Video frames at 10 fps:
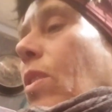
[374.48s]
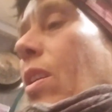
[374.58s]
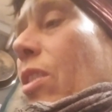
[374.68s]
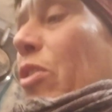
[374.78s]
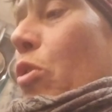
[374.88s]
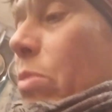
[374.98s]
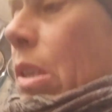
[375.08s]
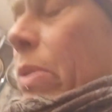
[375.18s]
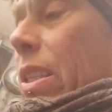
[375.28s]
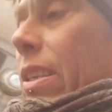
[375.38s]
I stop
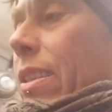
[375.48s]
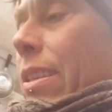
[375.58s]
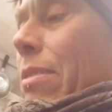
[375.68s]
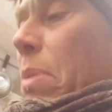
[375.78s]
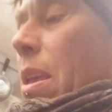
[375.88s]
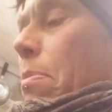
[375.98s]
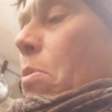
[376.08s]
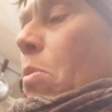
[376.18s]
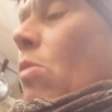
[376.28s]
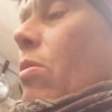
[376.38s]
doing this? There's
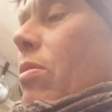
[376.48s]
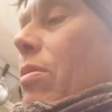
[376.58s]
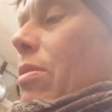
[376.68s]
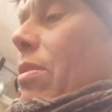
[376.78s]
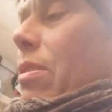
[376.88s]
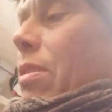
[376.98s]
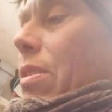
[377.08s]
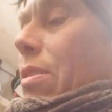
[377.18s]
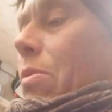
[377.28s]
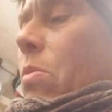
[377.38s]
people, what?
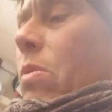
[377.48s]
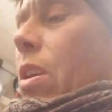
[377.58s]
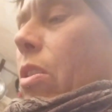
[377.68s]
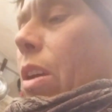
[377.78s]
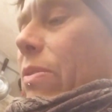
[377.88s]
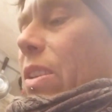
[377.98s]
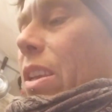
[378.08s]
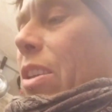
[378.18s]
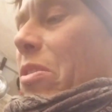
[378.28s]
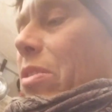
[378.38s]
Well, no, you have to
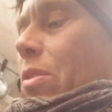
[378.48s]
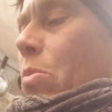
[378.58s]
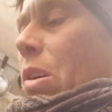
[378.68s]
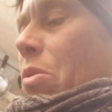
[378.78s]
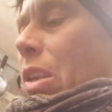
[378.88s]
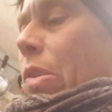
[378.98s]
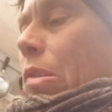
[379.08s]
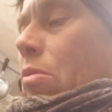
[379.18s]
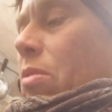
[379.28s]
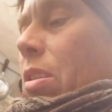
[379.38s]
get used to the world
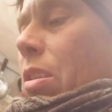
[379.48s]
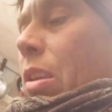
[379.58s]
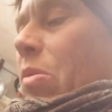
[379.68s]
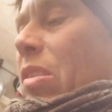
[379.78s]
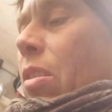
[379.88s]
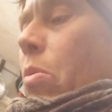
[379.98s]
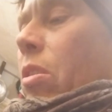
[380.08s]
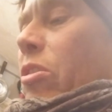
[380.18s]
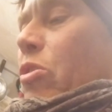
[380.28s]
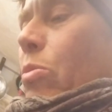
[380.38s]
going on, don't you? It was like when
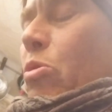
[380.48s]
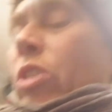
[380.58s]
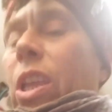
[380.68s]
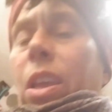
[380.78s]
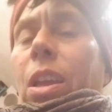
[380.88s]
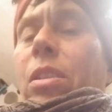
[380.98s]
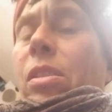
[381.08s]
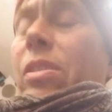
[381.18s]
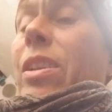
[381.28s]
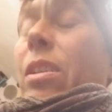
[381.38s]
I stopped drinking and
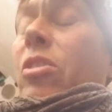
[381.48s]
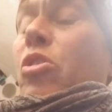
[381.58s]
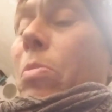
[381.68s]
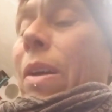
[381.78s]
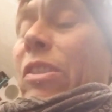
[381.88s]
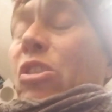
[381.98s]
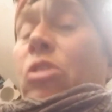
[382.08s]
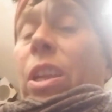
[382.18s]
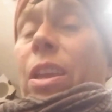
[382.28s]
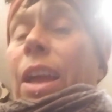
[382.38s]
I said, can I stop having
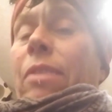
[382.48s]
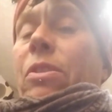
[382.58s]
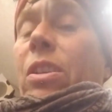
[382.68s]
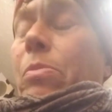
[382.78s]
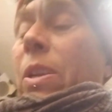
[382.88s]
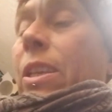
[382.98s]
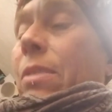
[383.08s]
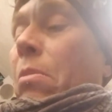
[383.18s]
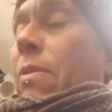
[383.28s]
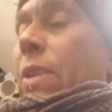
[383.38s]
drinking adverts, please,
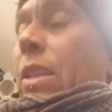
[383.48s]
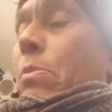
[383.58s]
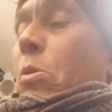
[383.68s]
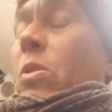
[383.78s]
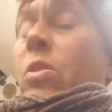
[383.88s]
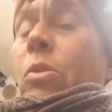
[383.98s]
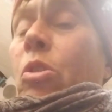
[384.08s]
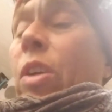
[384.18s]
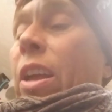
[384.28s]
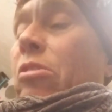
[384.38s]
in my Facebook? And so I
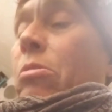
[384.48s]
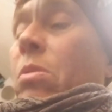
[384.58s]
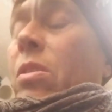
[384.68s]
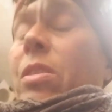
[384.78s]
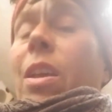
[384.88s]
got extra ones.